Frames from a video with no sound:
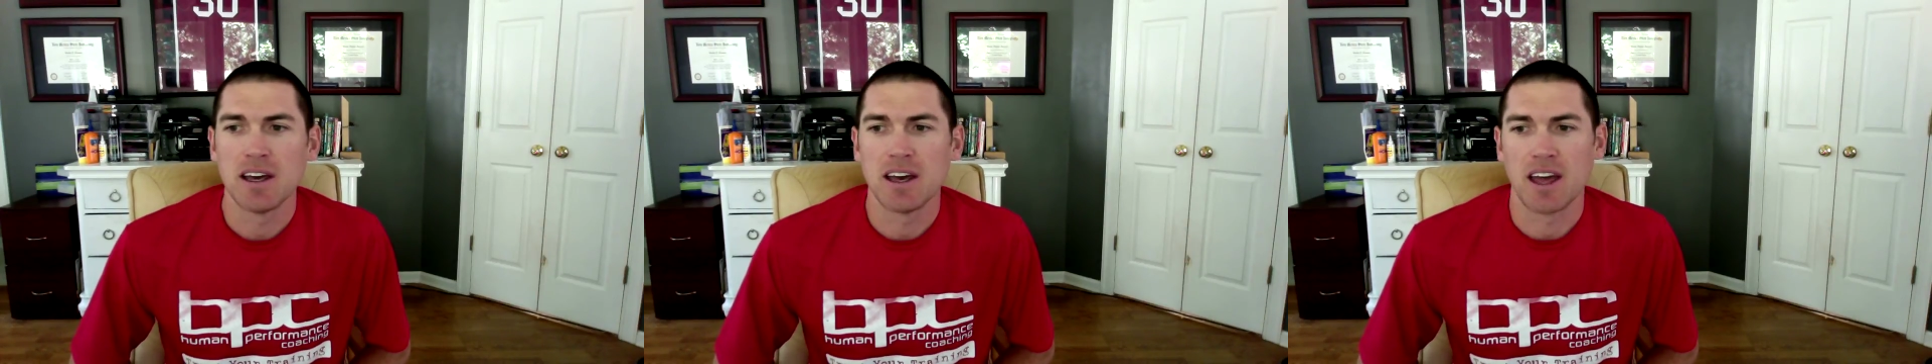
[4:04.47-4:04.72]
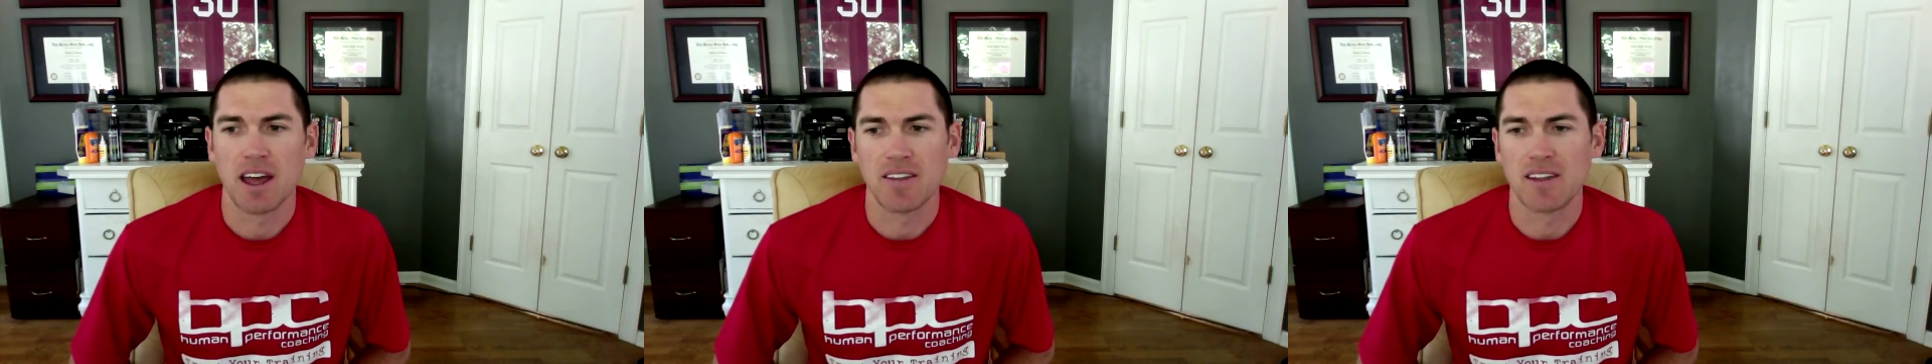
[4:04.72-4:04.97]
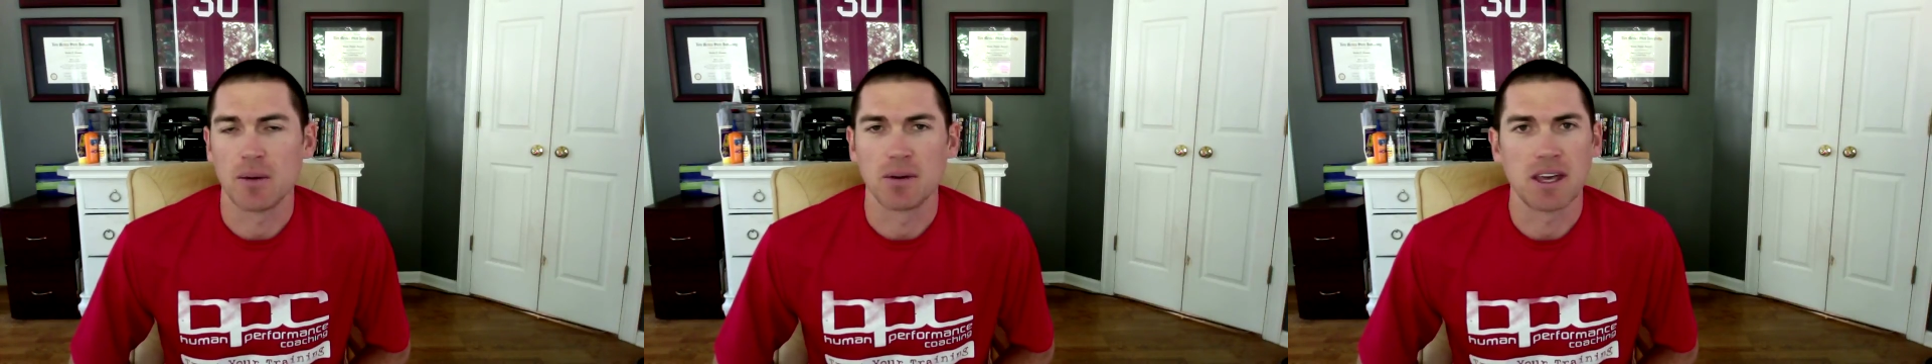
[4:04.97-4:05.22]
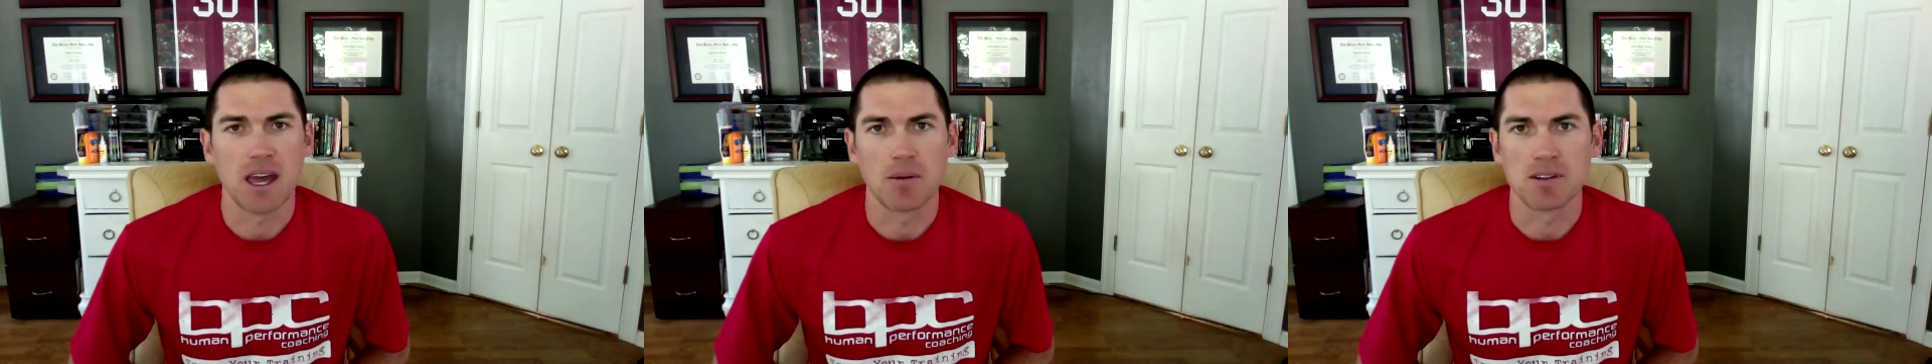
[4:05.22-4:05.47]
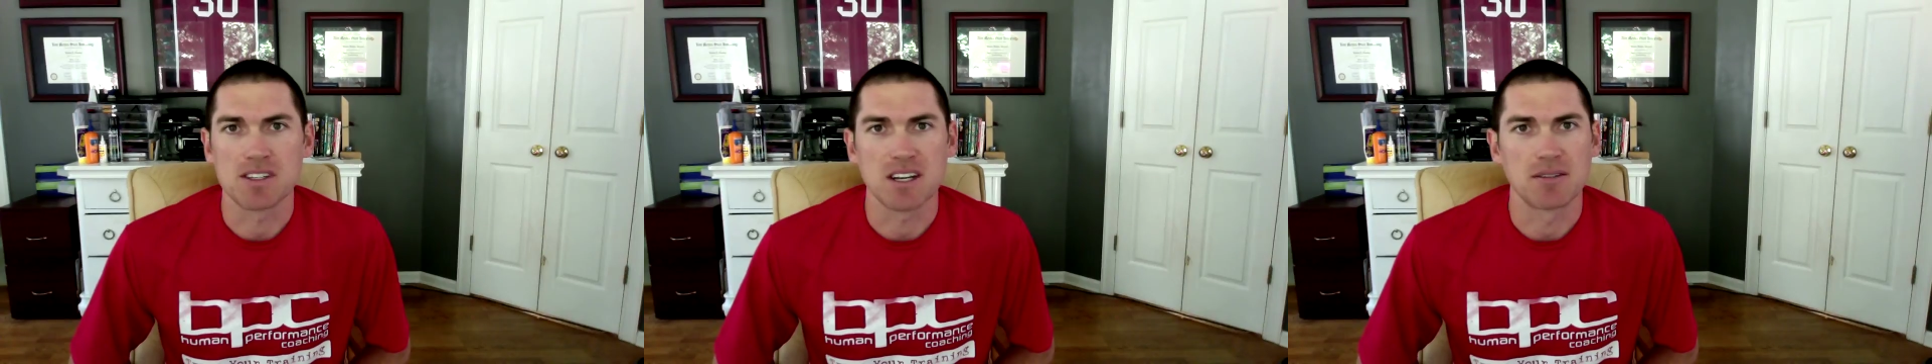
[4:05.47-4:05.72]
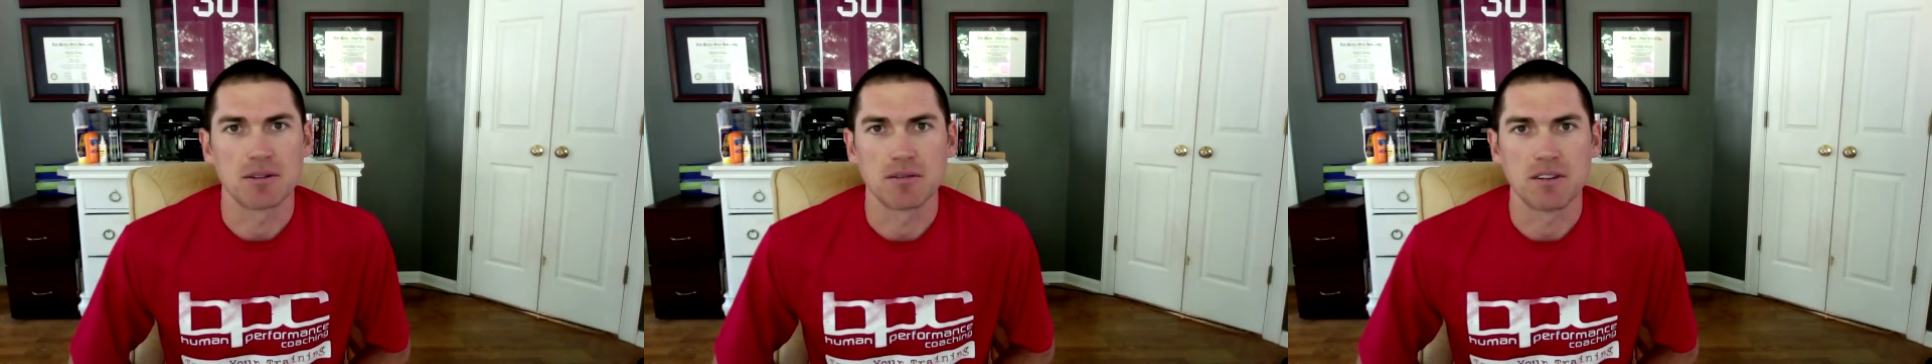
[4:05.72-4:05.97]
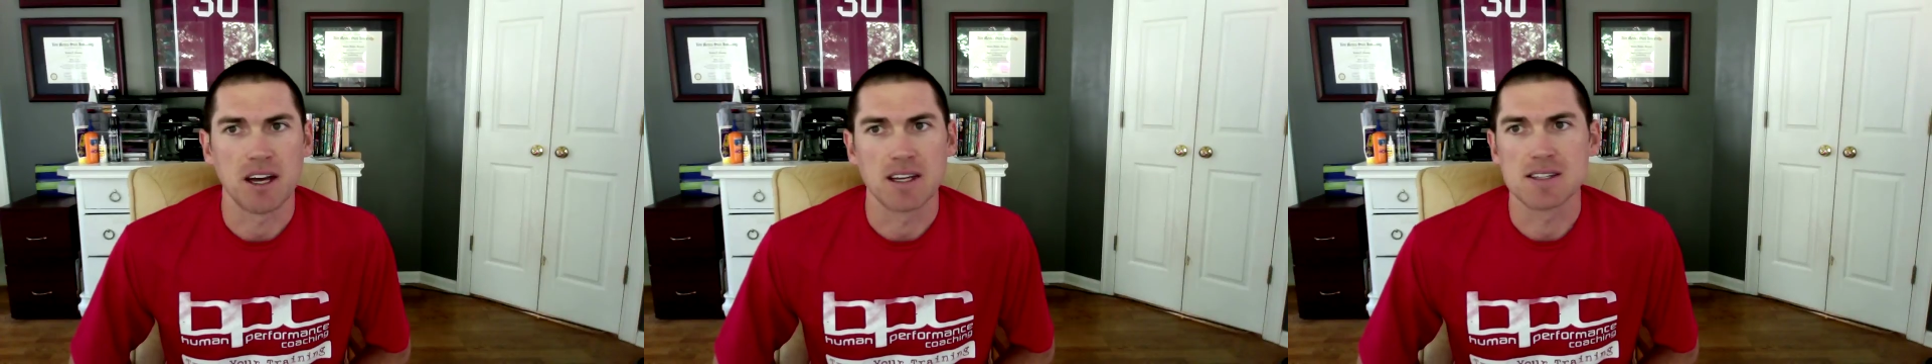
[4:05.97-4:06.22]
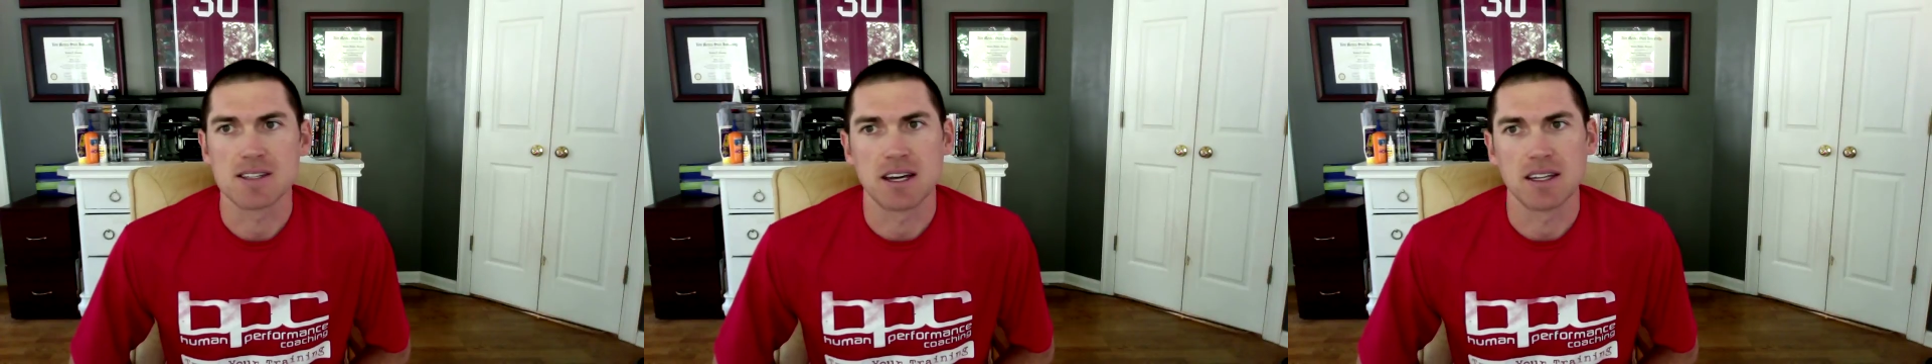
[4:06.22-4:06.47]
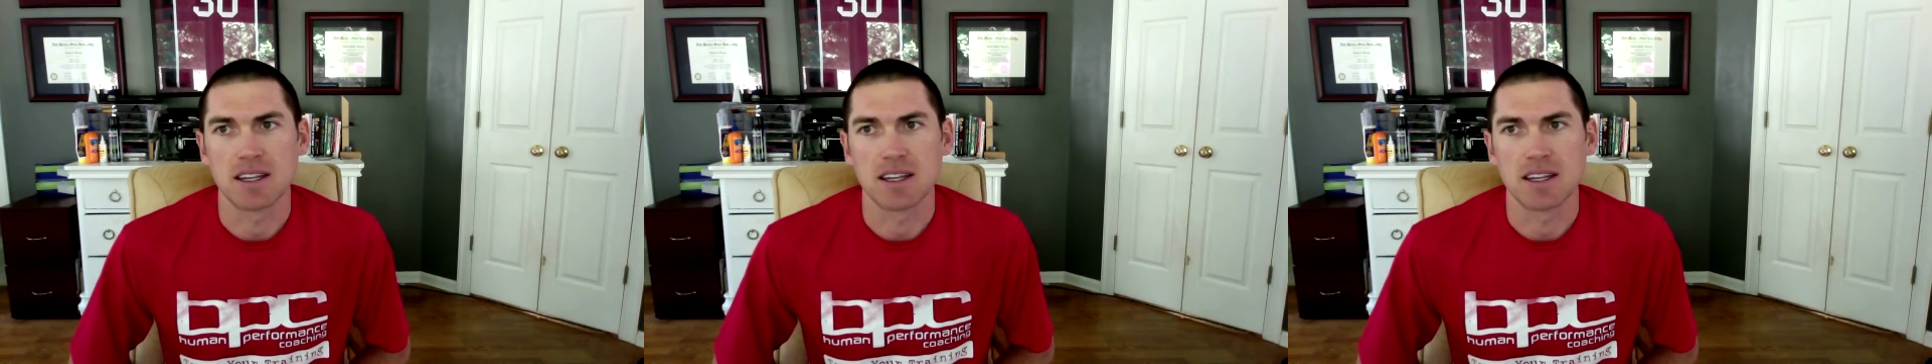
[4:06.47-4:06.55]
and then it became a suffer fest at